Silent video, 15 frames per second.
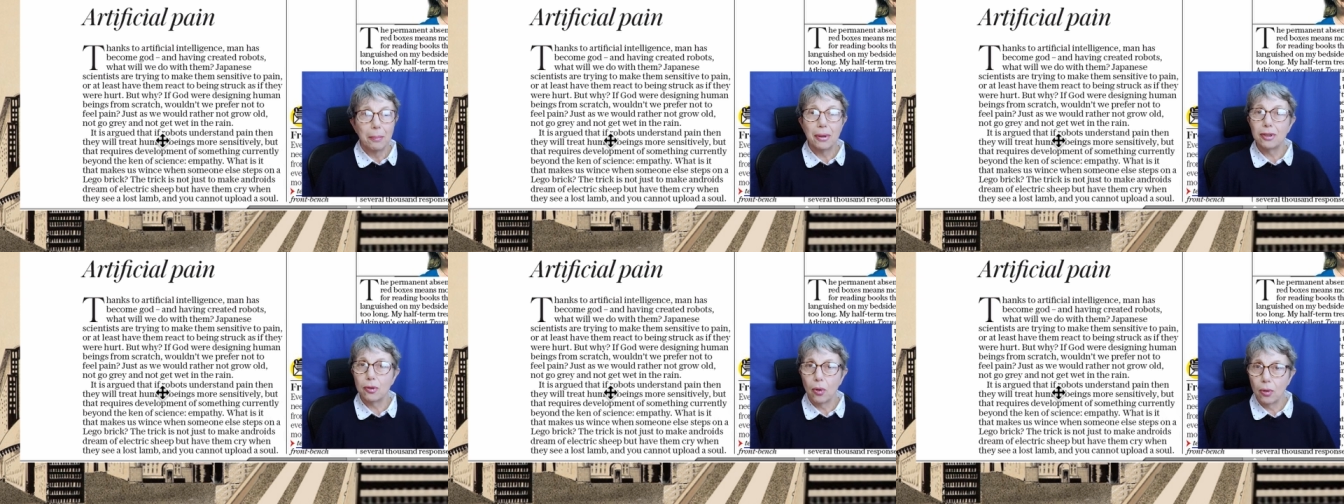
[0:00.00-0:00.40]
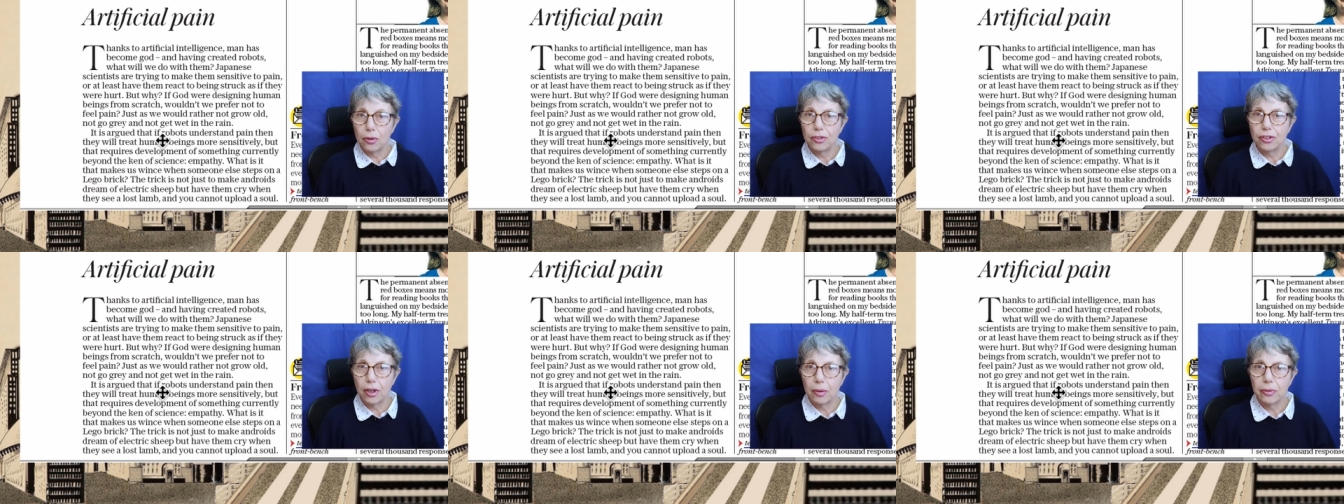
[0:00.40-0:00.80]
but
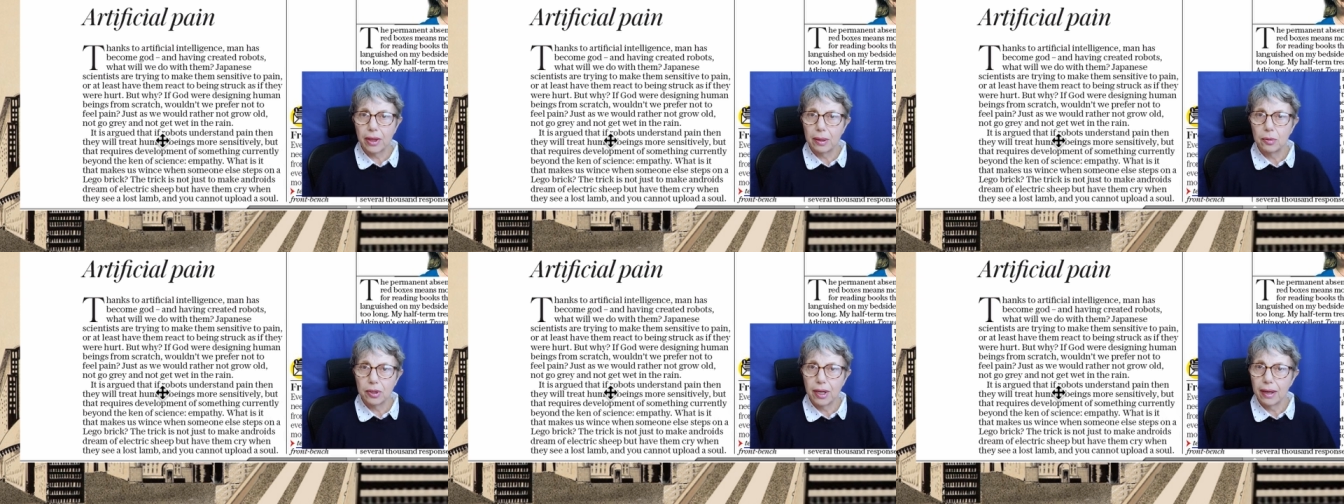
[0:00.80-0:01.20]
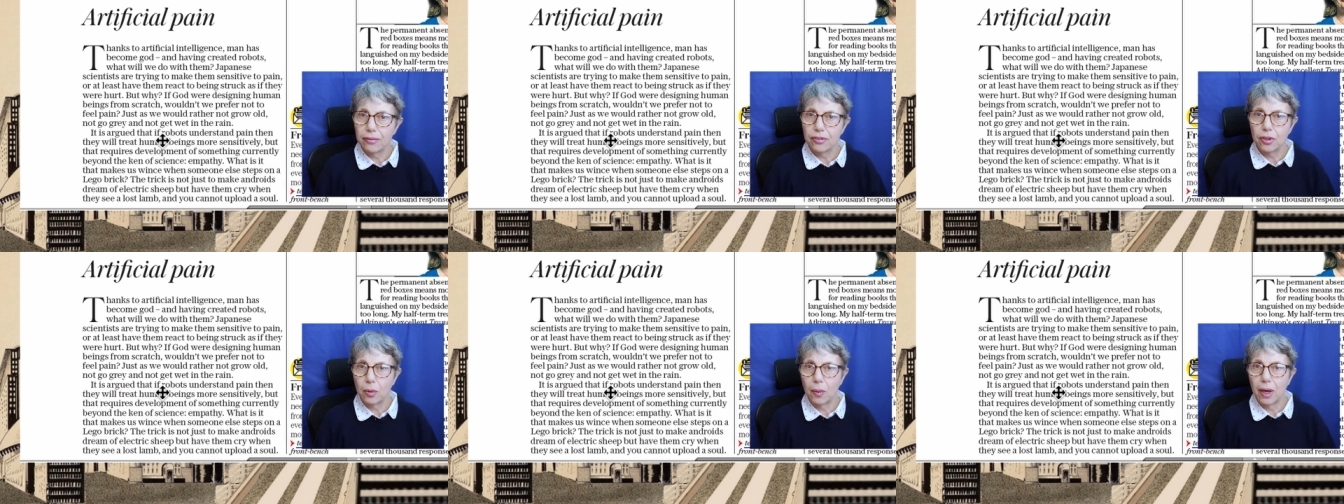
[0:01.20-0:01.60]
also they would
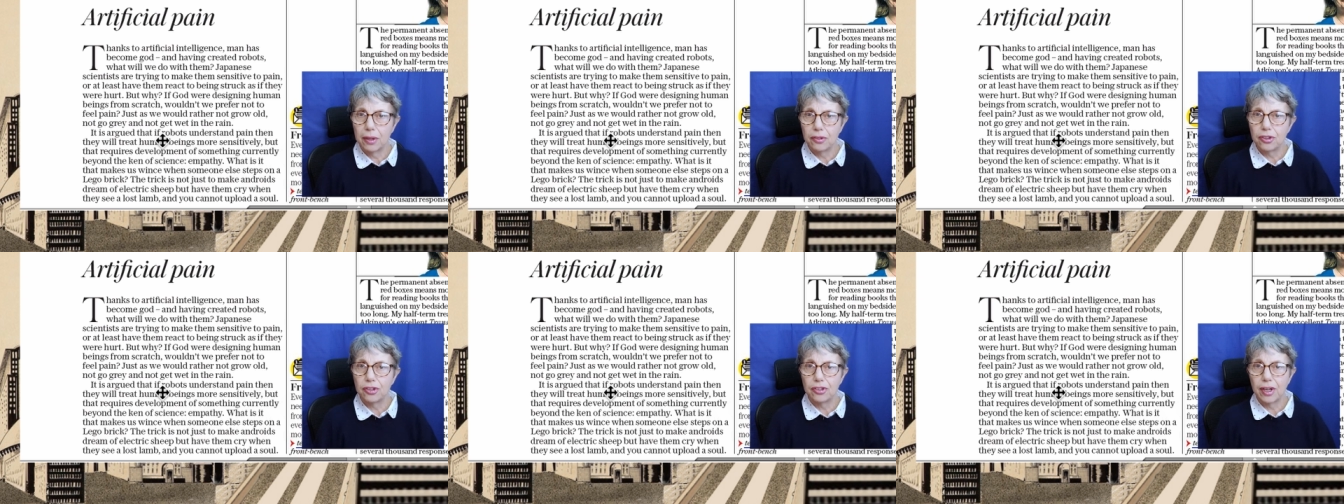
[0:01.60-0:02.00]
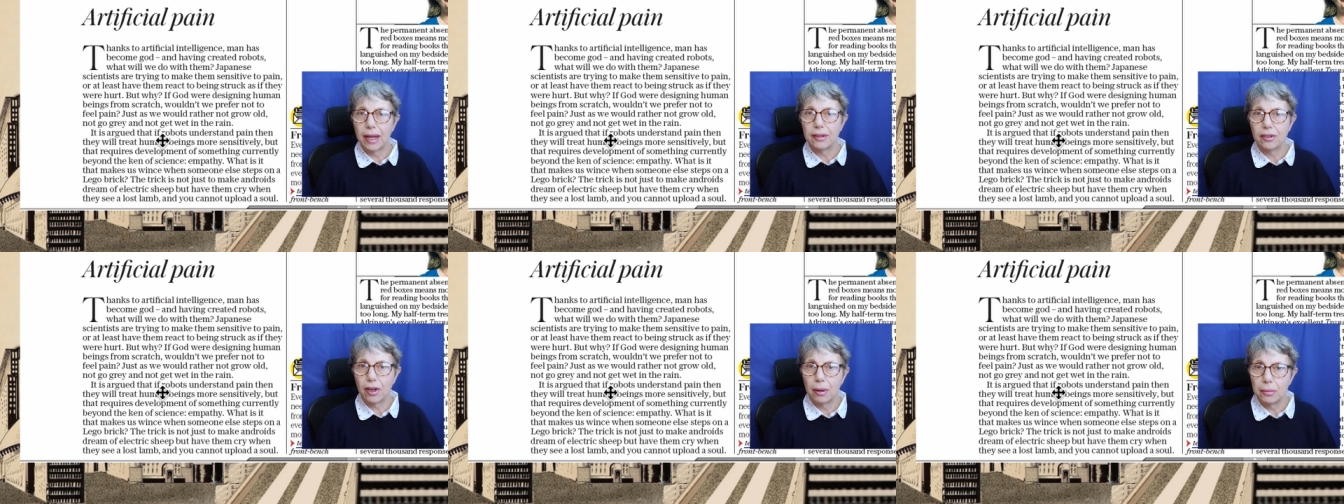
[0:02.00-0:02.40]
have to
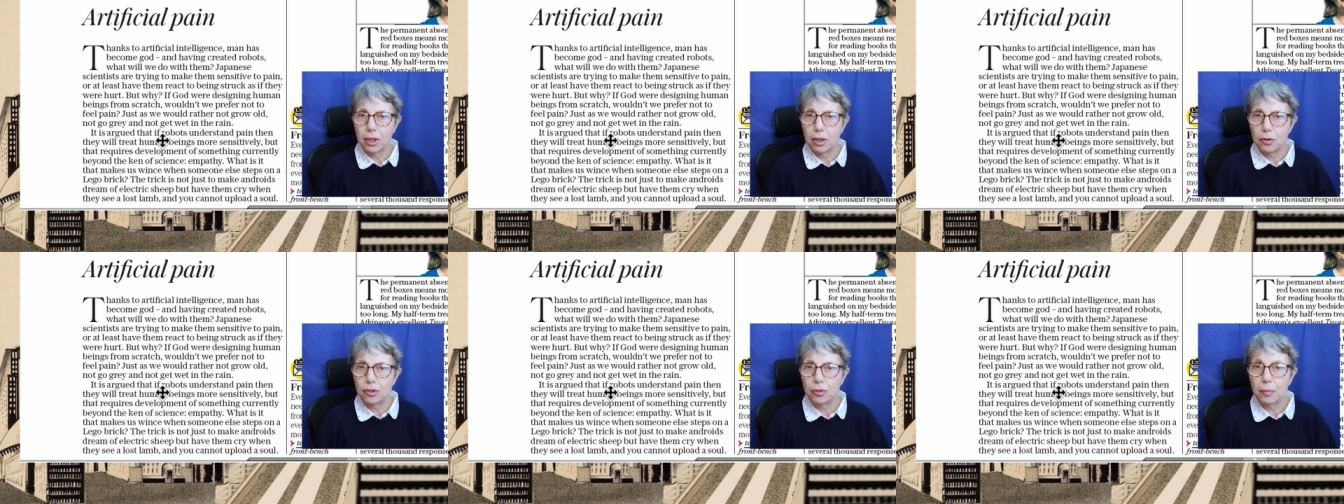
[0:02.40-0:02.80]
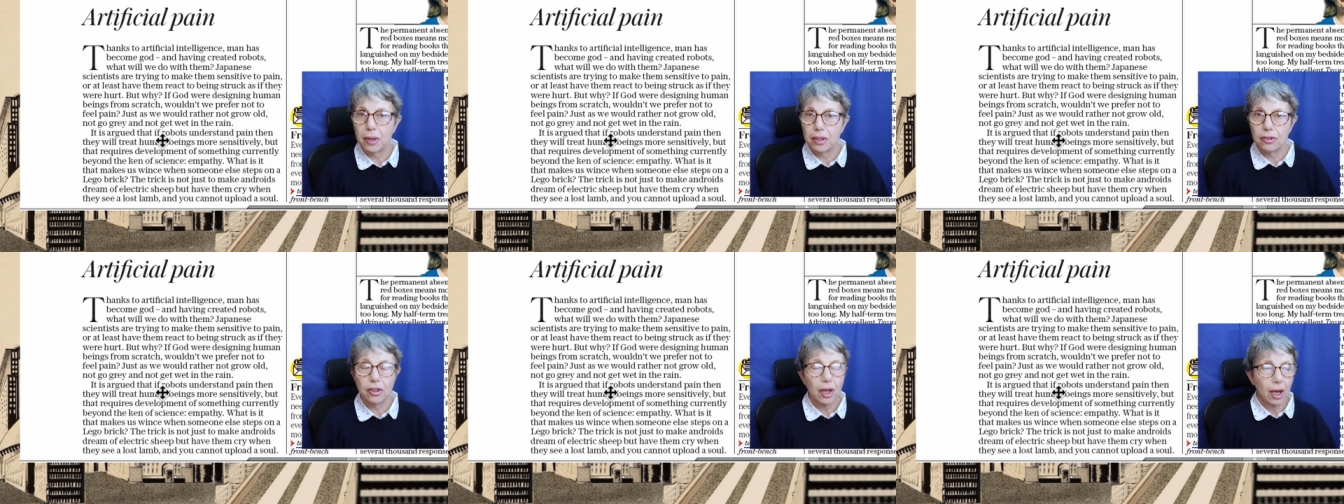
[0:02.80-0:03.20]
understand
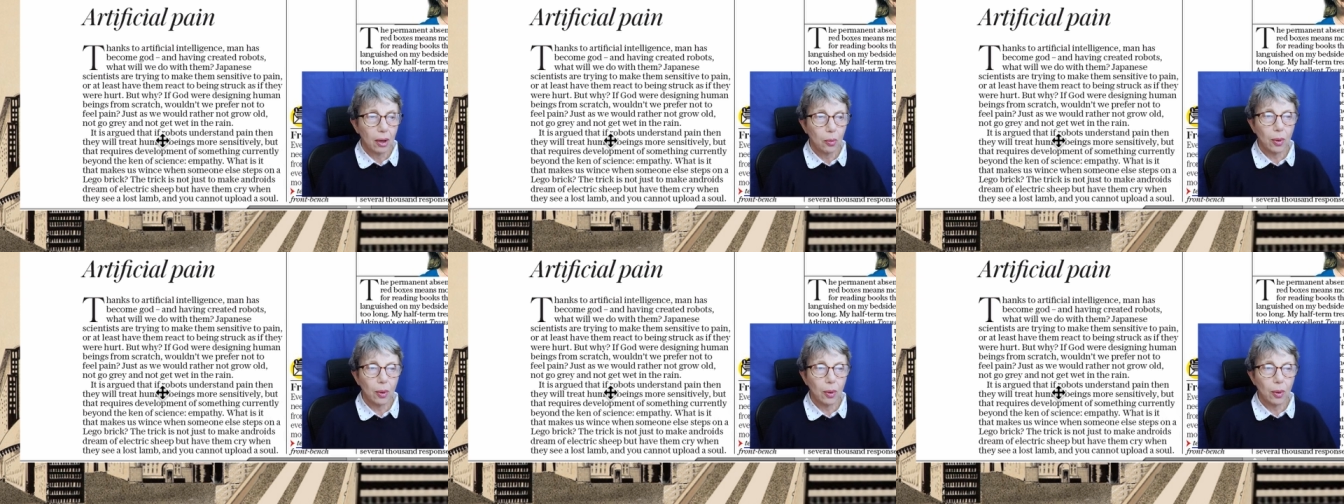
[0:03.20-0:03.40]
amusement